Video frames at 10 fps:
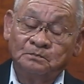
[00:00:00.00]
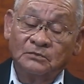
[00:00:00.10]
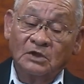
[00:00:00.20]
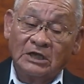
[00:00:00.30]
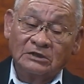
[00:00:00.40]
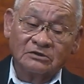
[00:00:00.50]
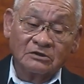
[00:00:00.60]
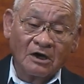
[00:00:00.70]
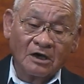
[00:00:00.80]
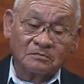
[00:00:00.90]
they
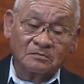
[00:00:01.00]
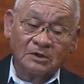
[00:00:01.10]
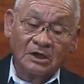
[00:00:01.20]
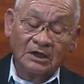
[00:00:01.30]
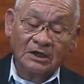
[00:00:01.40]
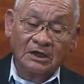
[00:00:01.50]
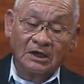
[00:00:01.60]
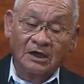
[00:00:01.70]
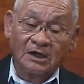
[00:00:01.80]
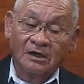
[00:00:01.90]
start
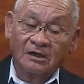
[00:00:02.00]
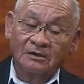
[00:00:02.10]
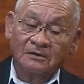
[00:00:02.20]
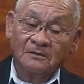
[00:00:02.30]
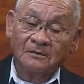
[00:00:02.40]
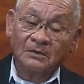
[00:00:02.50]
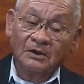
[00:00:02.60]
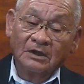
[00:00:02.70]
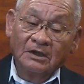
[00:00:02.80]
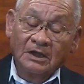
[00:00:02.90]
uh,
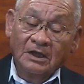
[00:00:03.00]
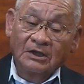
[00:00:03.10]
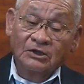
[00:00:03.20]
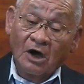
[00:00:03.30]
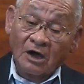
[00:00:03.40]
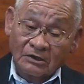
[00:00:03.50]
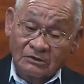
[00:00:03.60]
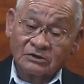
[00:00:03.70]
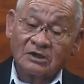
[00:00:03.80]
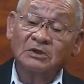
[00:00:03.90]
talking
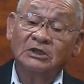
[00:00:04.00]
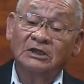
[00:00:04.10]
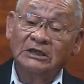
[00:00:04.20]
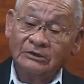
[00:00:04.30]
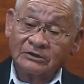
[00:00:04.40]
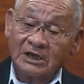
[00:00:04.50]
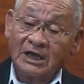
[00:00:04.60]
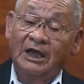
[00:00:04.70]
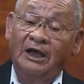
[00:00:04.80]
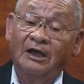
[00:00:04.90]
to some of the leaders, I
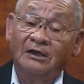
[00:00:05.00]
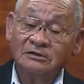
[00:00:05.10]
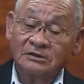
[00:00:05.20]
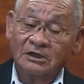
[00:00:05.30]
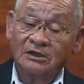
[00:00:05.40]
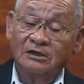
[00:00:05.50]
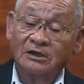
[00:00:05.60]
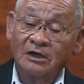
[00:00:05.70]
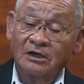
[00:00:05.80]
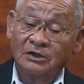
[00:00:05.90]
guess, and
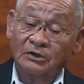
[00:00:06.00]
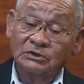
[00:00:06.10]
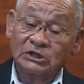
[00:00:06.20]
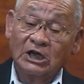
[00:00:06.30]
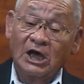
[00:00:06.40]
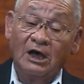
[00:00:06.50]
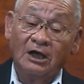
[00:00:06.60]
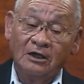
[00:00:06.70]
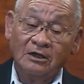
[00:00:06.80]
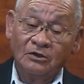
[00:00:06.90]
uh, there was a
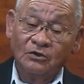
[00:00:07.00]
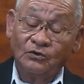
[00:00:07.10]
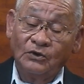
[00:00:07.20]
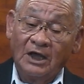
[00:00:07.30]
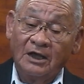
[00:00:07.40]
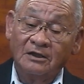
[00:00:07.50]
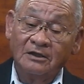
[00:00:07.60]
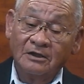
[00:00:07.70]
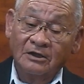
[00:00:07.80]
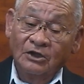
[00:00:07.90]
guy who had
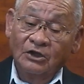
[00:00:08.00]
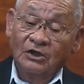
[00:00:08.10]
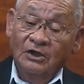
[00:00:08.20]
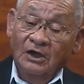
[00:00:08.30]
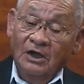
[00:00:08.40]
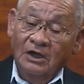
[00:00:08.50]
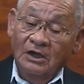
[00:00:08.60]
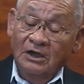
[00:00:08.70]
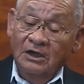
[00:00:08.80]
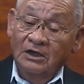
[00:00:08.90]

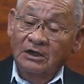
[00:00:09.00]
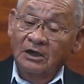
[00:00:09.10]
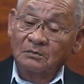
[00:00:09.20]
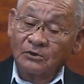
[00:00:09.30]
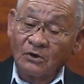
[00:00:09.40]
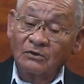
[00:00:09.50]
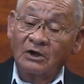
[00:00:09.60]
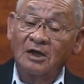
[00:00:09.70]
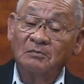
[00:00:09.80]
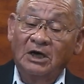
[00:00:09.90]
uh, a
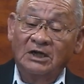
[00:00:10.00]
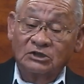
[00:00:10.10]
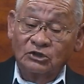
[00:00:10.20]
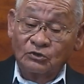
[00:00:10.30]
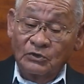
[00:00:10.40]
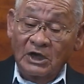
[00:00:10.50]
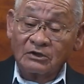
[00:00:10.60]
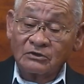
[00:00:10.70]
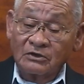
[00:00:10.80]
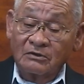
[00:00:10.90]
program as a
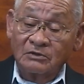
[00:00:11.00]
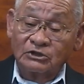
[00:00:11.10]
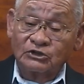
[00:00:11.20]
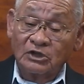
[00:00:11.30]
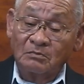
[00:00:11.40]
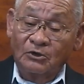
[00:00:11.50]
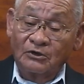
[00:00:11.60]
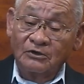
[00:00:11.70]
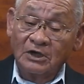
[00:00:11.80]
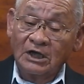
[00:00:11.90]
director of the
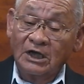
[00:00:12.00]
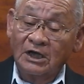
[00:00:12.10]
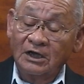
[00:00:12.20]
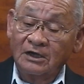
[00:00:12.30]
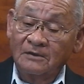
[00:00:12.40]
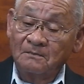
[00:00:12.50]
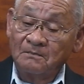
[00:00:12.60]
summer uh,